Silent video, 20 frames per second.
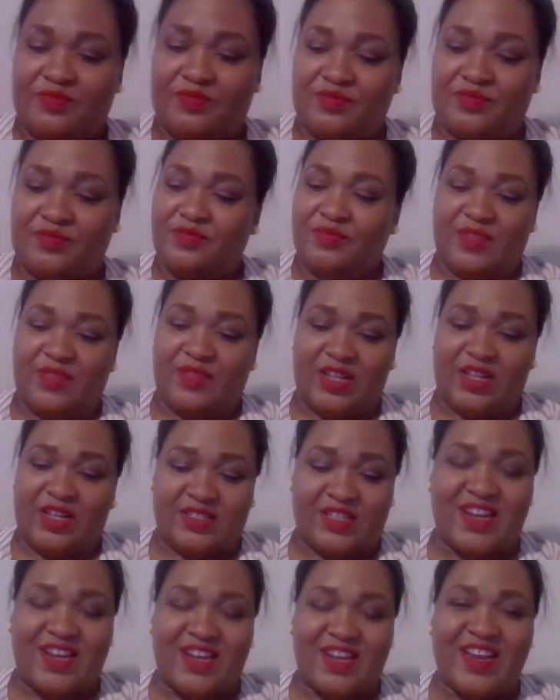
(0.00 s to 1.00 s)
That's a
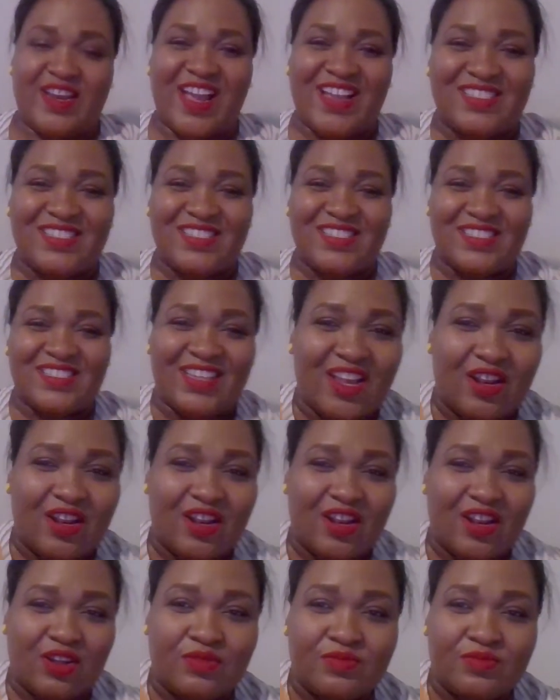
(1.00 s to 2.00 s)
nice yellow.
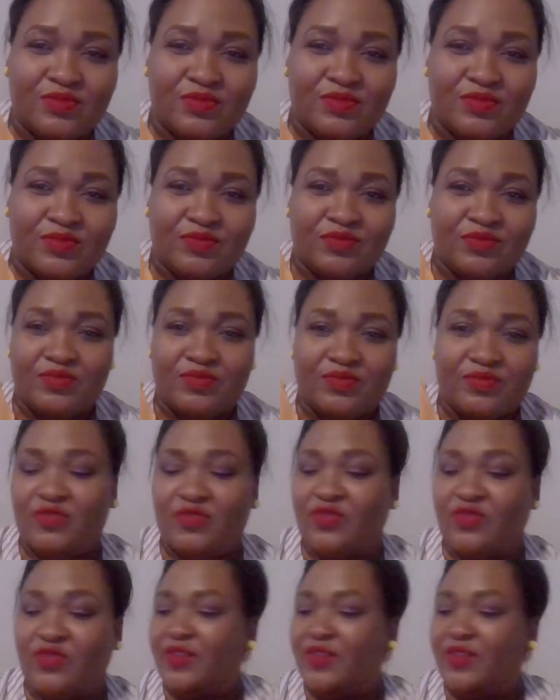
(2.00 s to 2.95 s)
Really nice